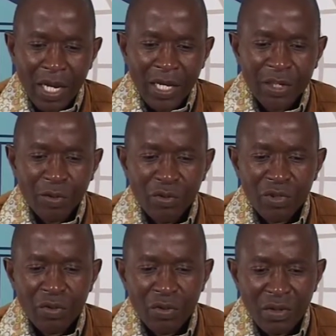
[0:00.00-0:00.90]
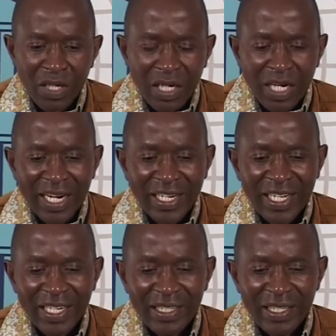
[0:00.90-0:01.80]
It also
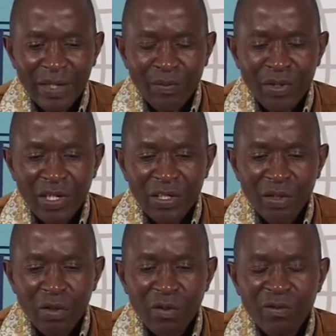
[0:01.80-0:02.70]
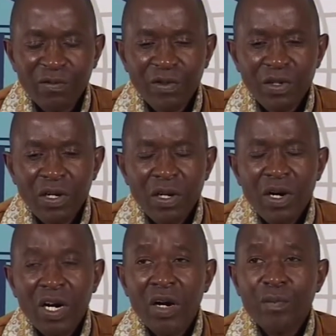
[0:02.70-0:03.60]
highlights the importance of
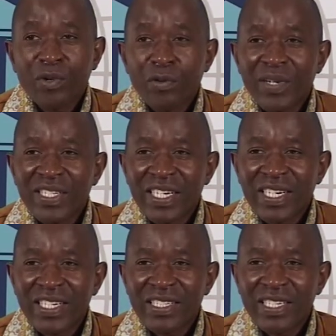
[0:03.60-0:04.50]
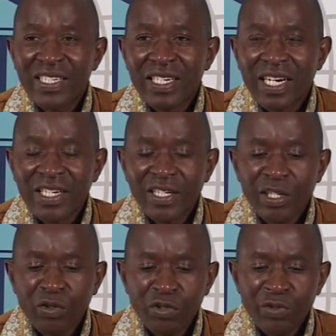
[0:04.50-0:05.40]
proper selection and
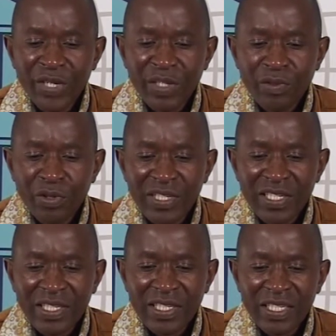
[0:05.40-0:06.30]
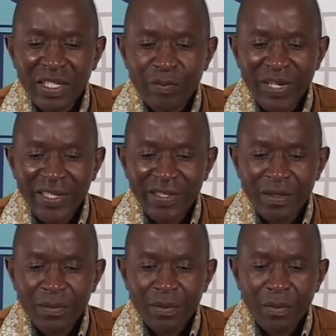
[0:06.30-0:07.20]
recruitment processes in
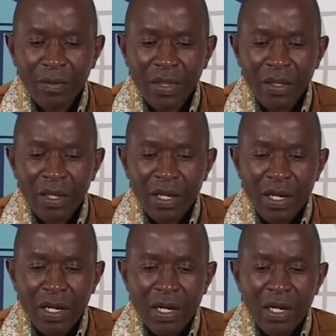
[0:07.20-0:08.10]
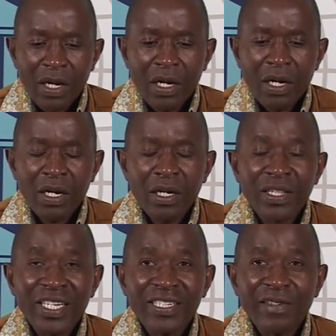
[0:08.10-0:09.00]
place,
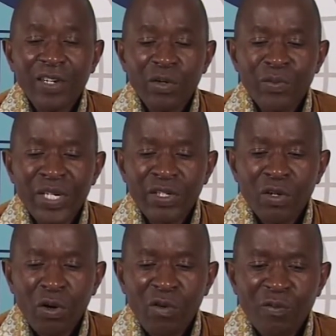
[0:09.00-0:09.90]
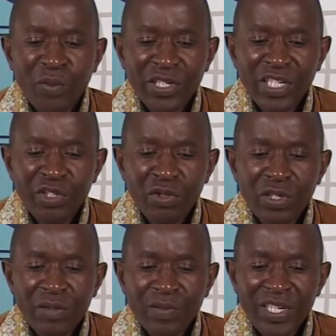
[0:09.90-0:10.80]
the development of potential
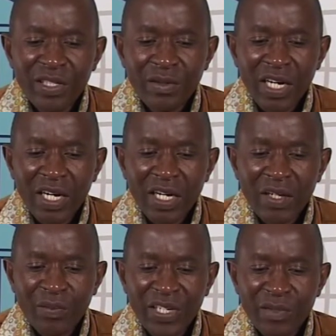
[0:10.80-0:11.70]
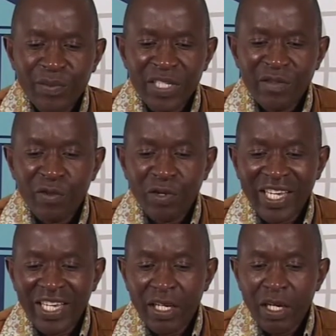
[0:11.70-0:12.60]
replacements for
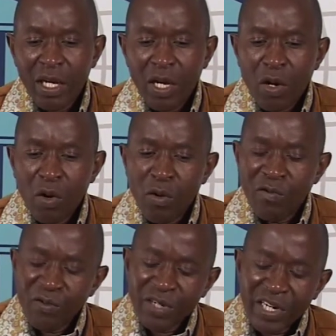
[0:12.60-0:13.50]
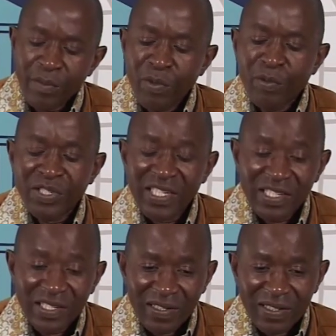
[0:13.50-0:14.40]
key or vulnerable
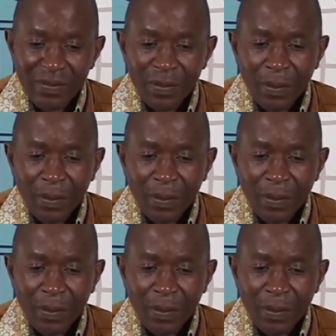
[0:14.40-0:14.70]
positions.